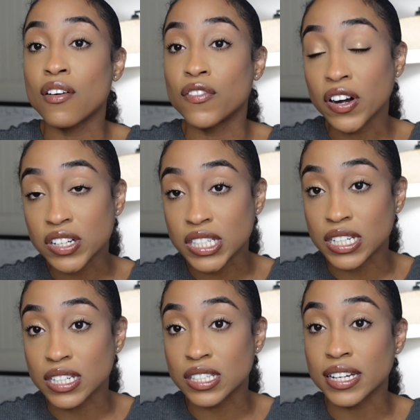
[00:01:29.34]

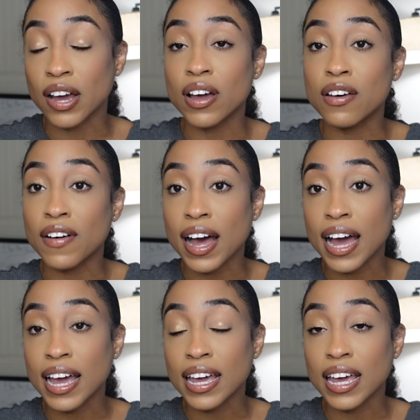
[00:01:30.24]
versus now if
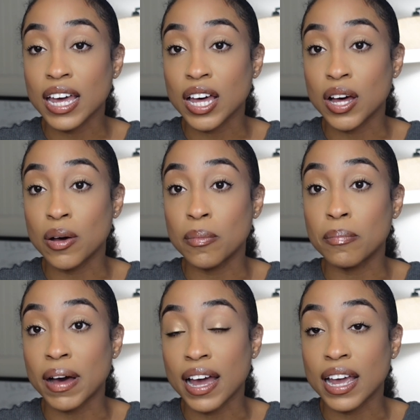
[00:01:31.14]
I am
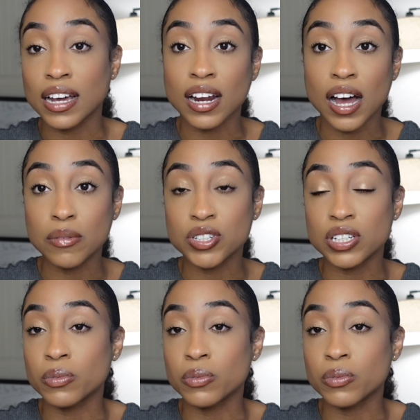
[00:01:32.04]
buying an option